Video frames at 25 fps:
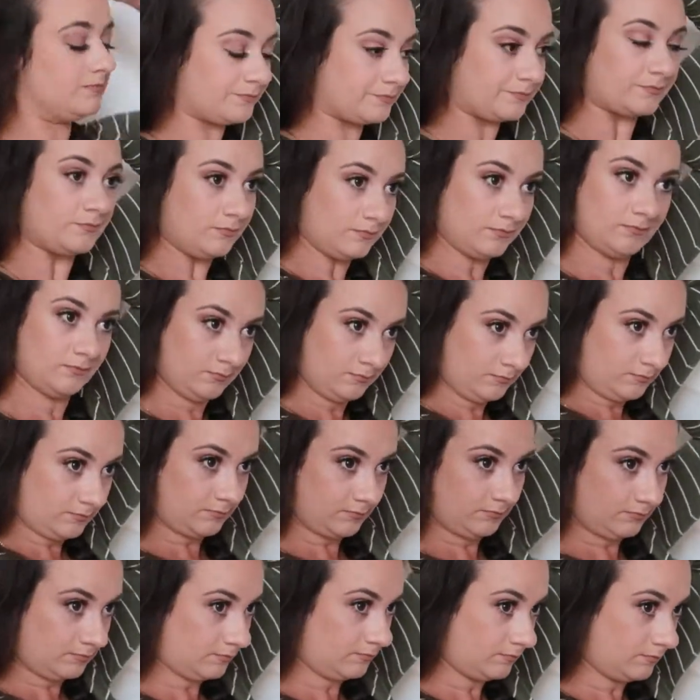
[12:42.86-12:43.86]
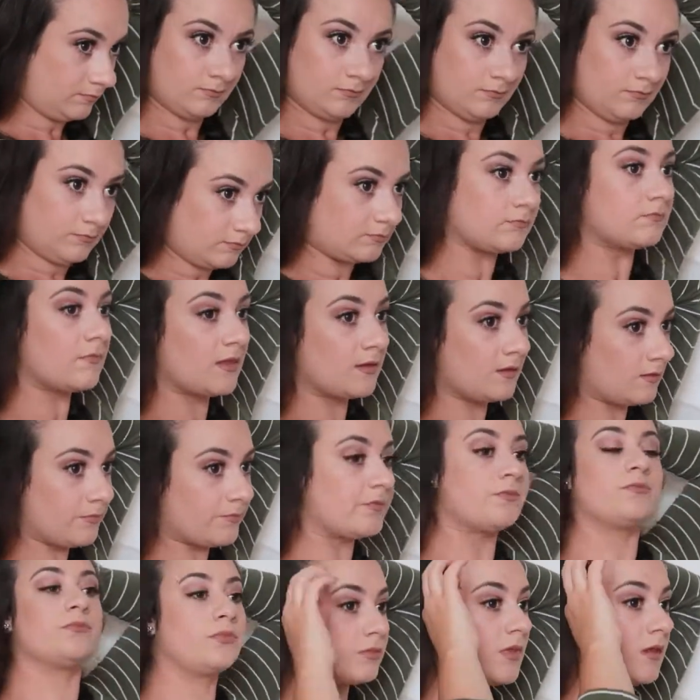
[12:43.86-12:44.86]

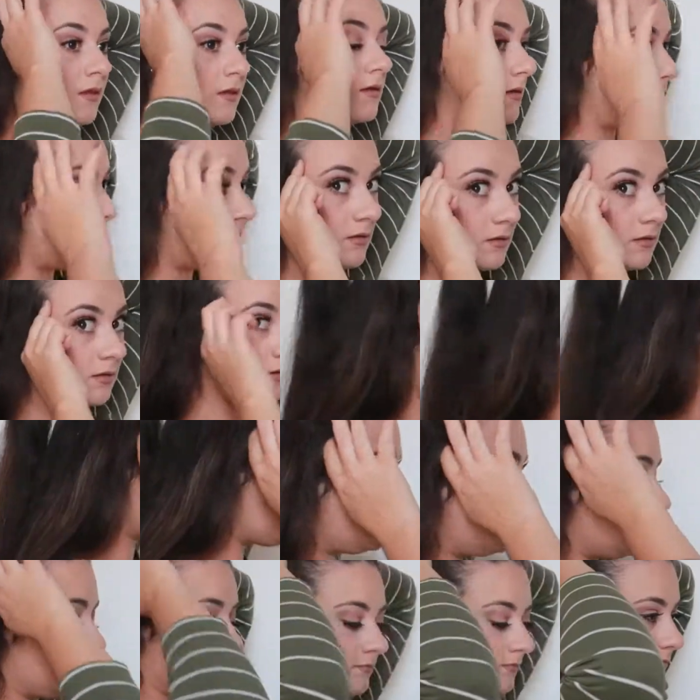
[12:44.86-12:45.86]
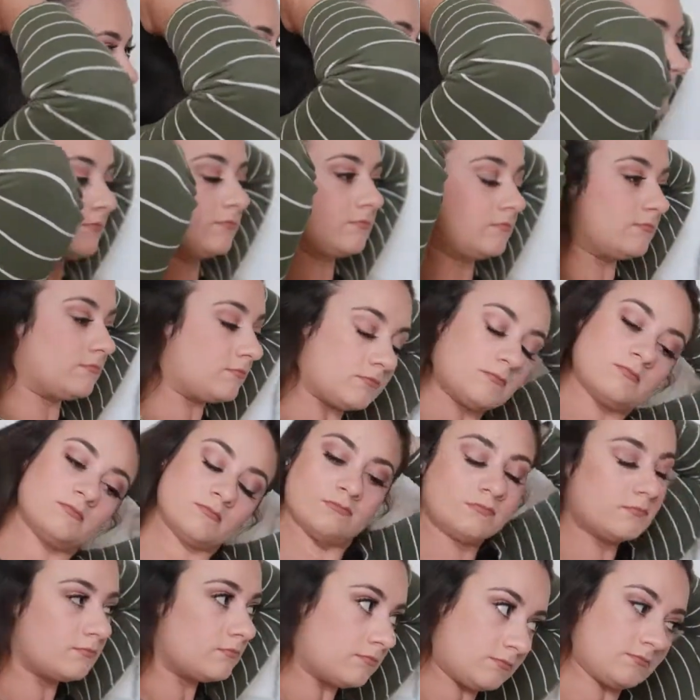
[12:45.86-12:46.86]

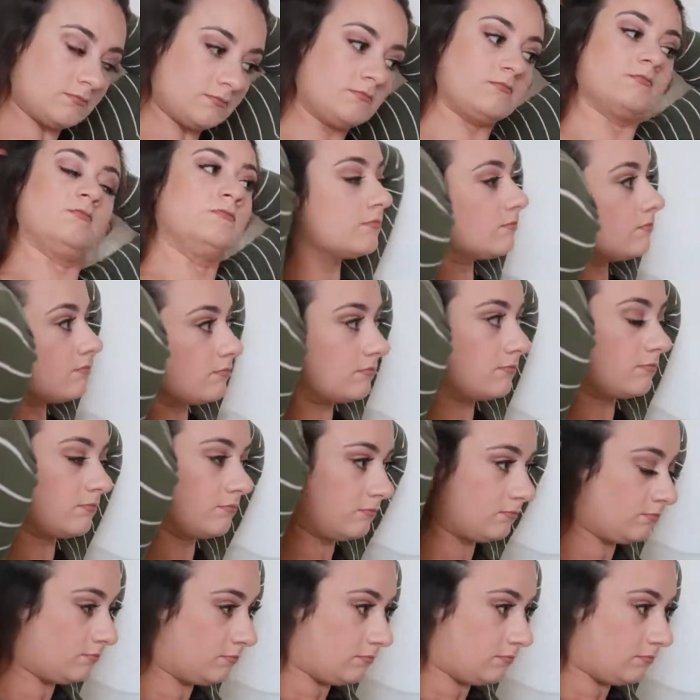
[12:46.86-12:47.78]
No one is speaking in this clip.